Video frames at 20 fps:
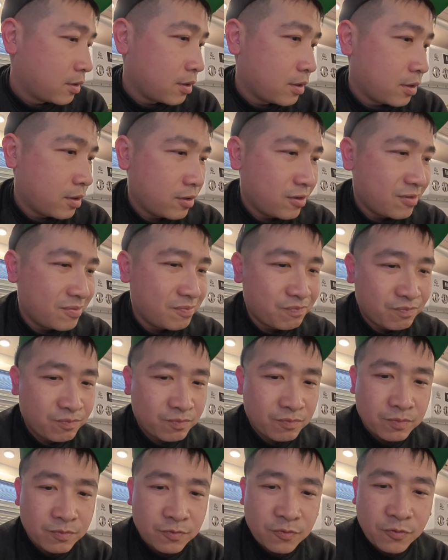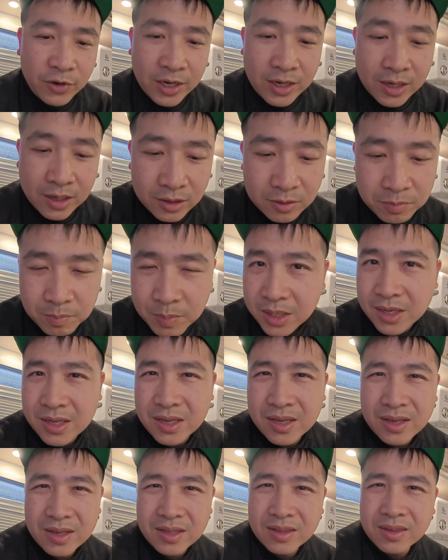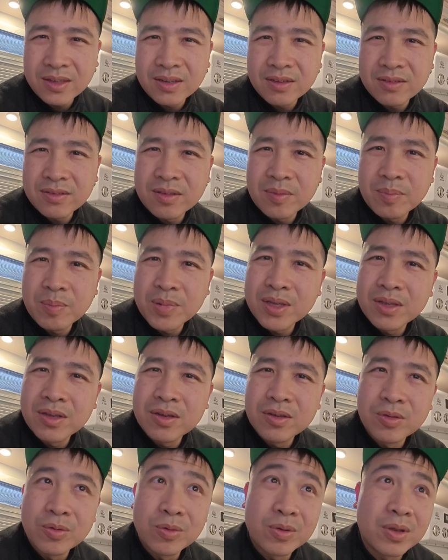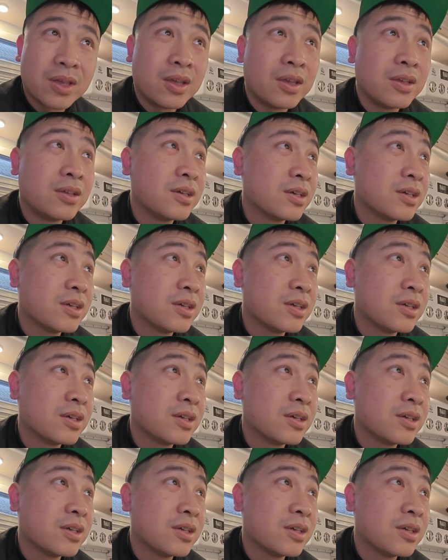Frankly speaking, I think sleeping here is okay.